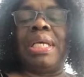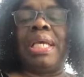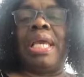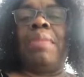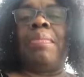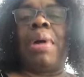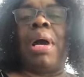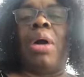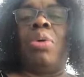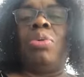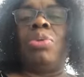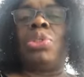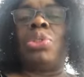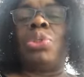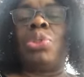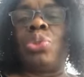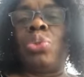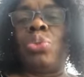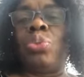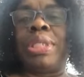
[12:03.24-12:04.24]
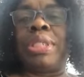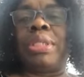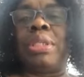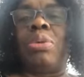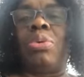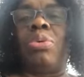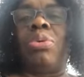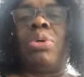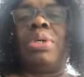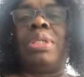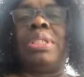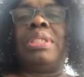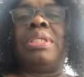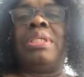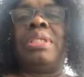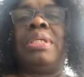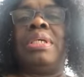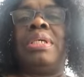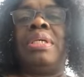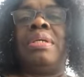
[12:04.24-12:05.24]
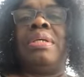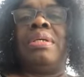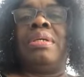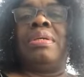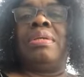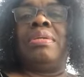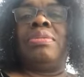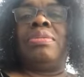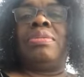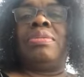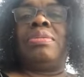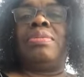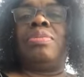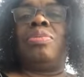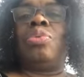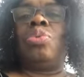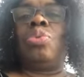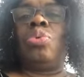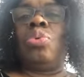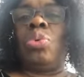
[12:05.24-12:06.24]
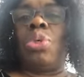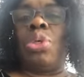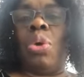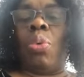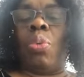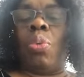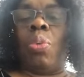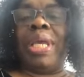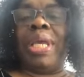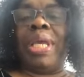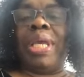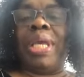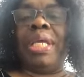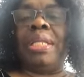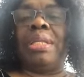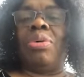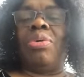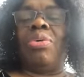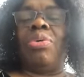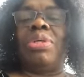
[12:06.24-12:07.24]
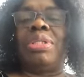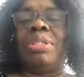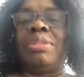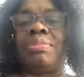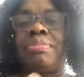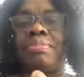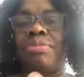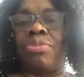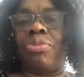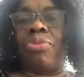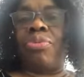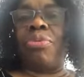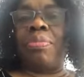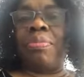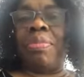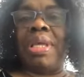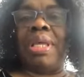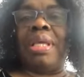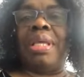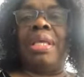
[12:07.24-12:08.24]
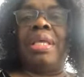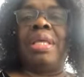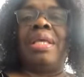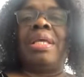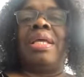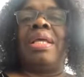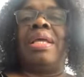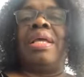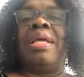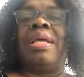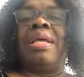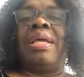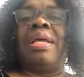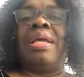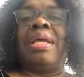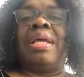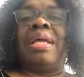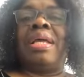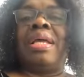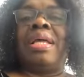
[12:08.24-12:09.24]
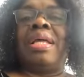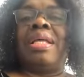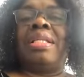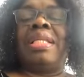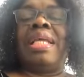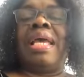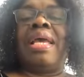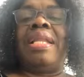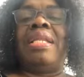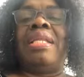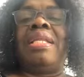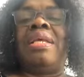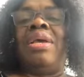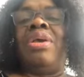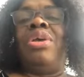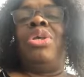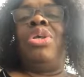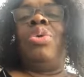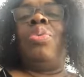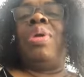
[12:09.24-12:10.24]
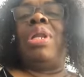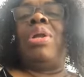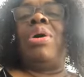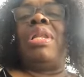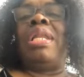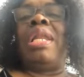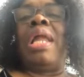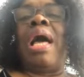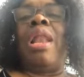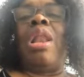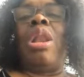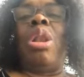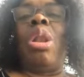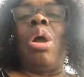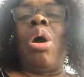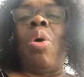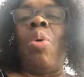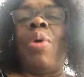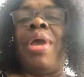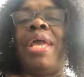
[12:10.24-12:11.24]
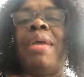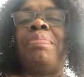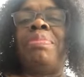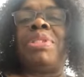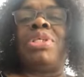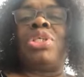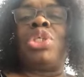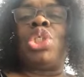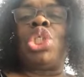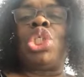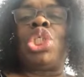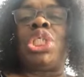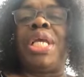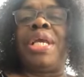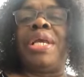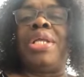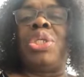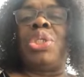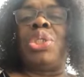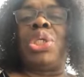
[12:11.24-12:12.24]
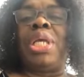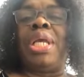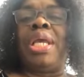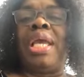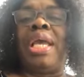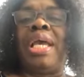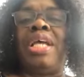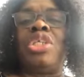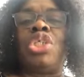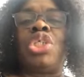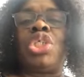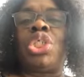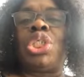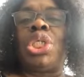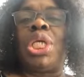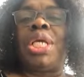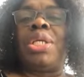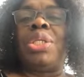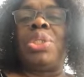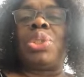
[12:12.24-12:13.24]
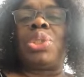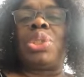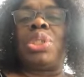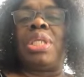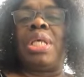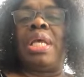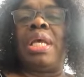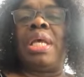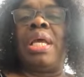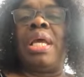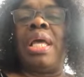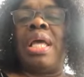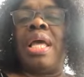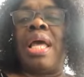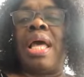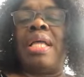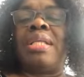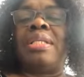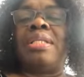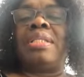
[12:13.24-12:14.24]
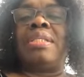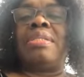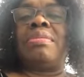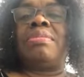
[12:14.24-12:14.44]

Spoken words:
him, how to do it, Lord, do your will, Lord, through me, then you will allow him to change here and change there and